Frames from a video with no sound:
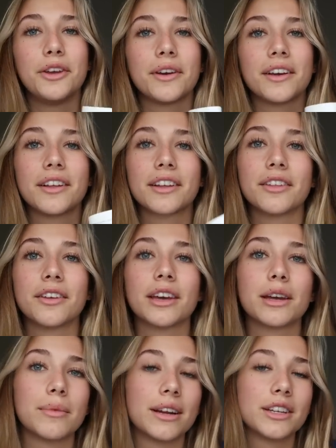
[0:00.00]
you can click the link
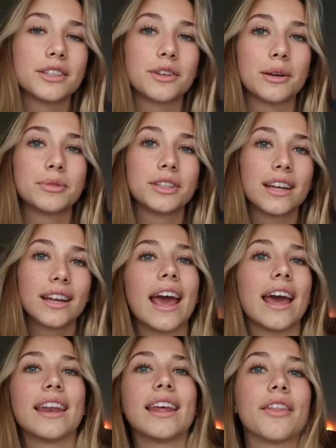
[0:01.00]
in my description
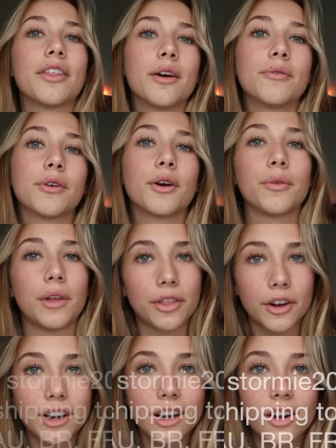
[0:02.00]
and get them for only
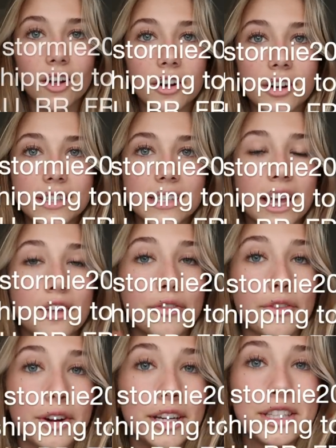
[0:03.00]
$30 and free